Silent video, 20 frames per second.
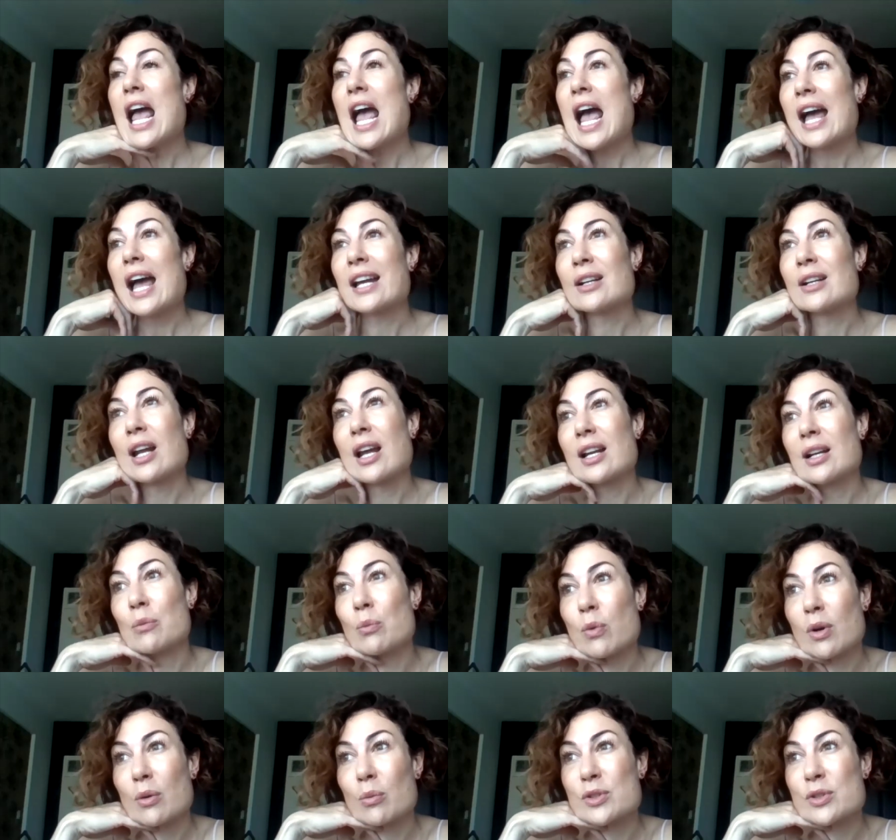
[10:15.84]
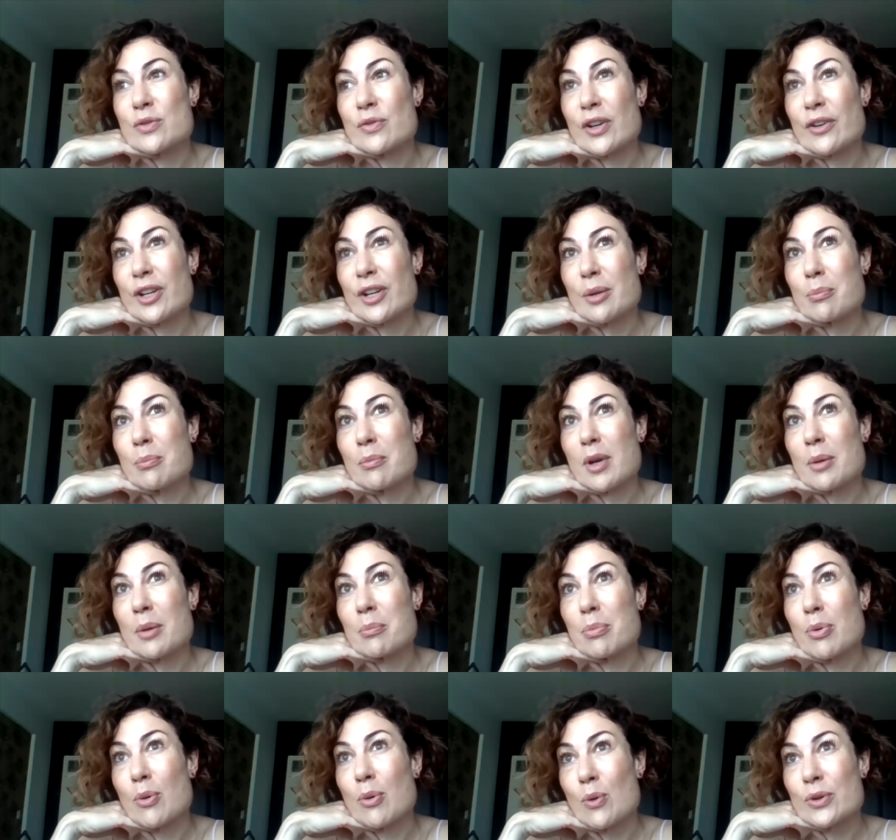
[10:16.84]
and and what was very
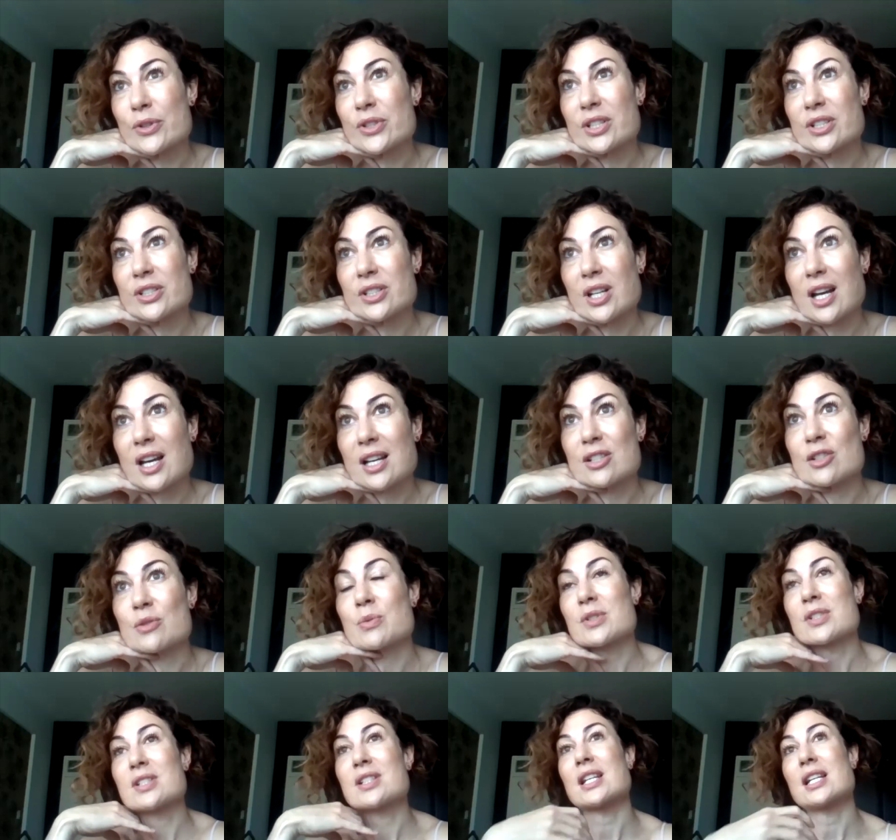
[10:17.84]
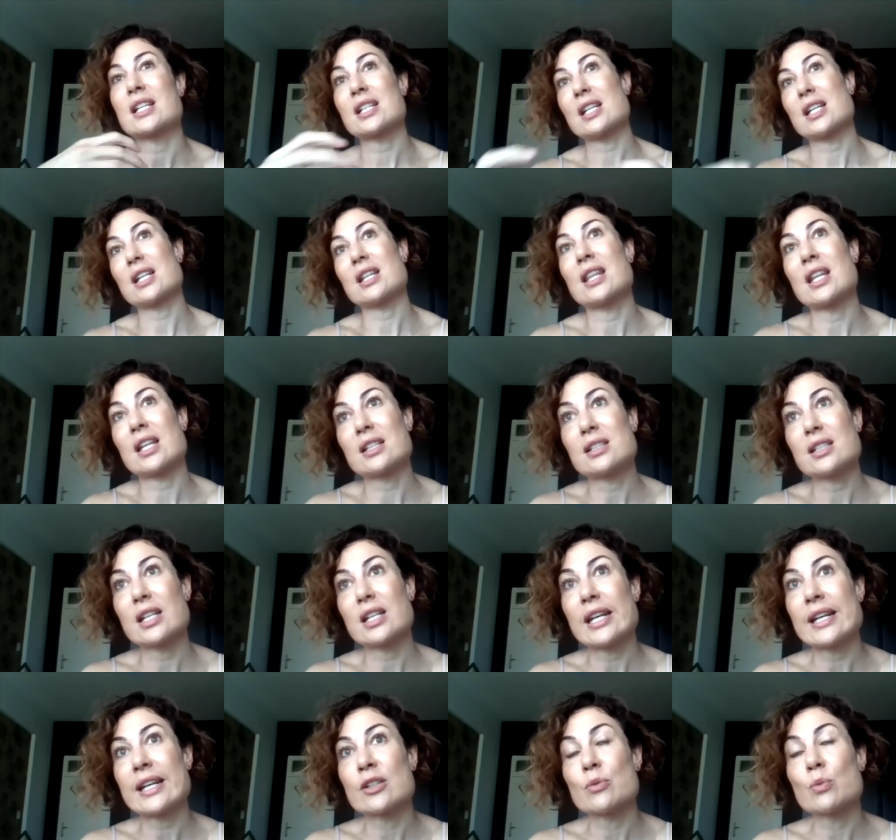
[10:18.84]
important to us was that that
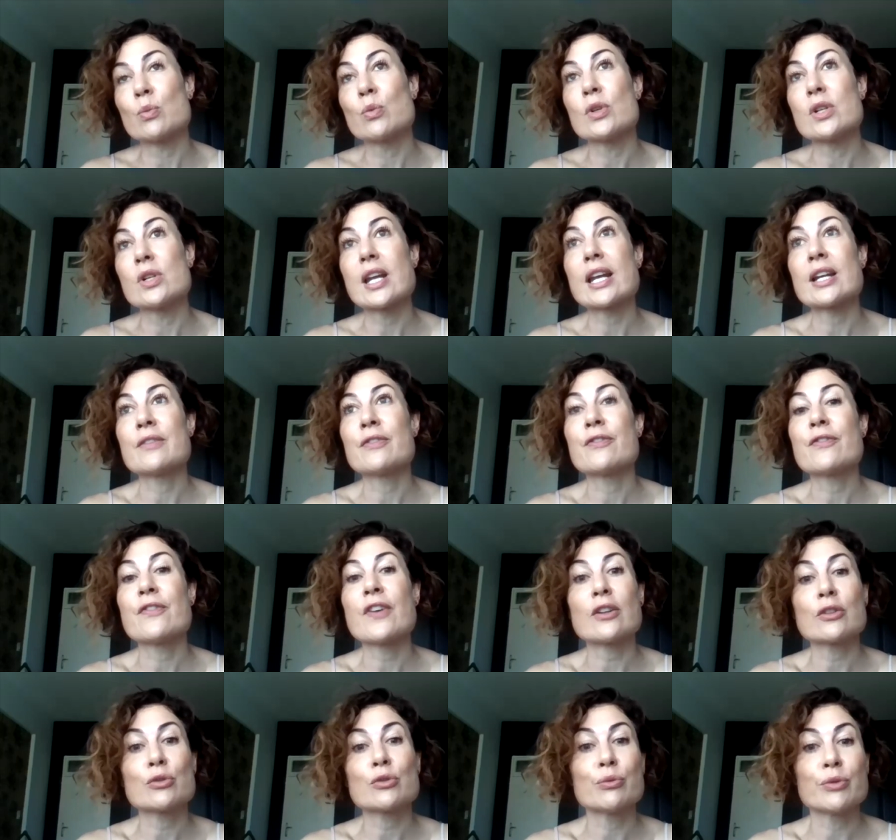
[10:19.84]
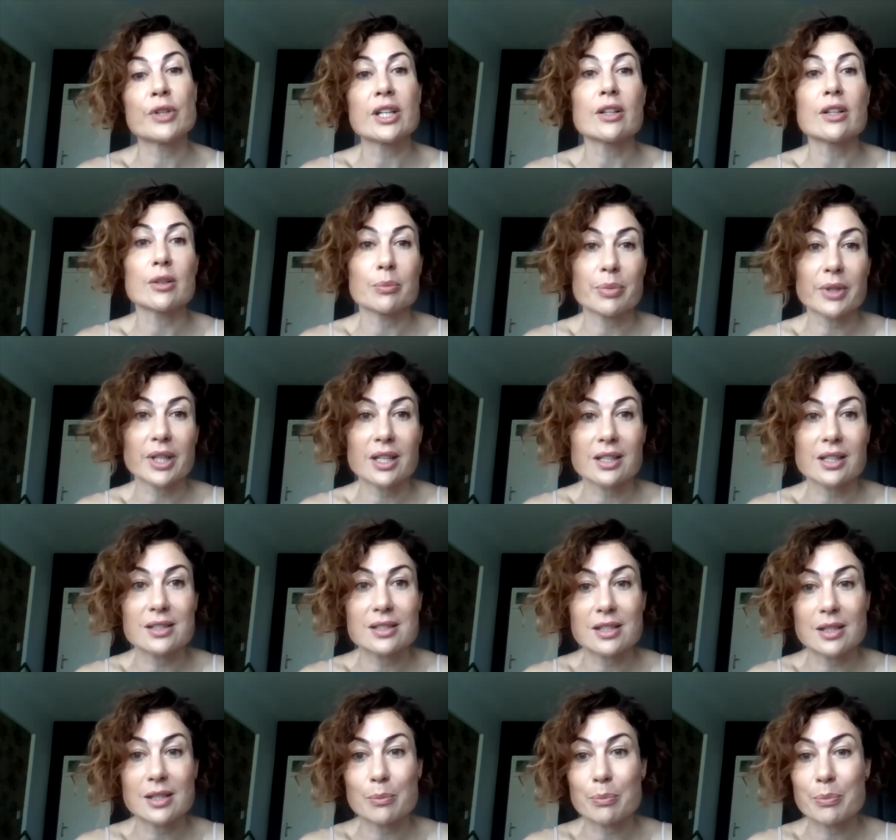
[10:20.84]
it w- it felt real
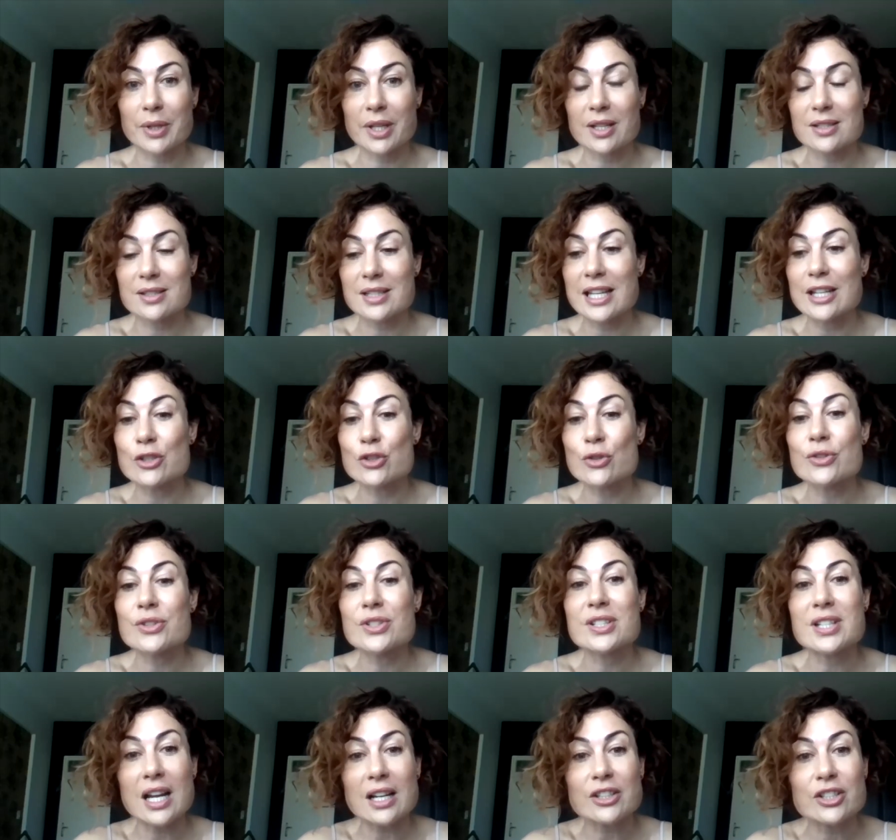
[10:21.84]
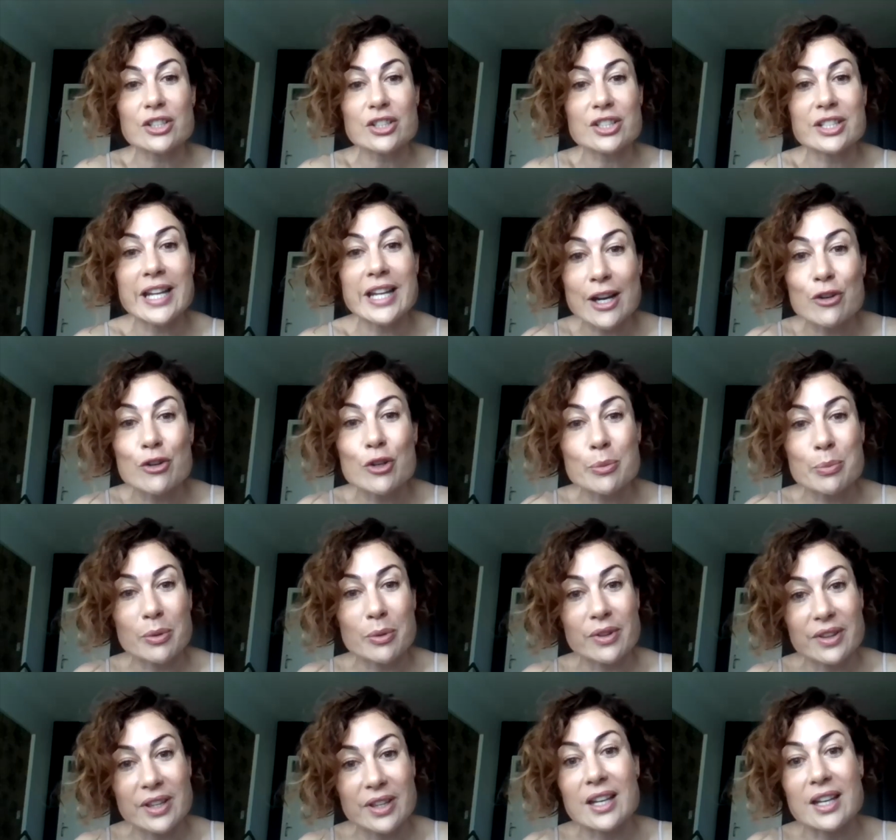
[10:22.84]
because because they do such terrible
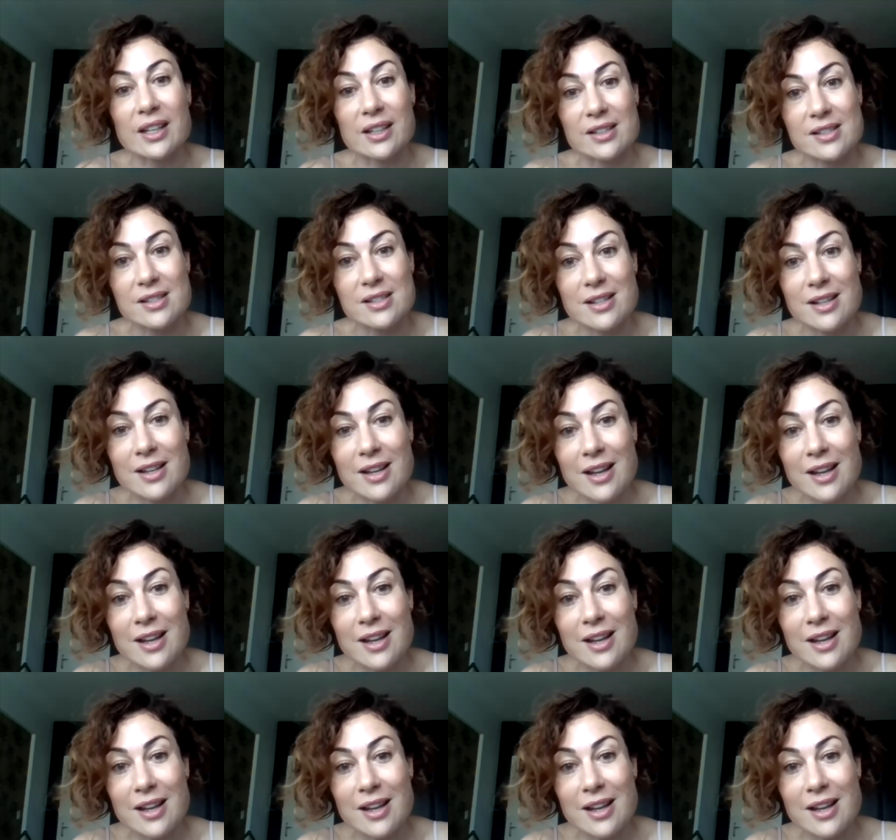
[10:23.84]
things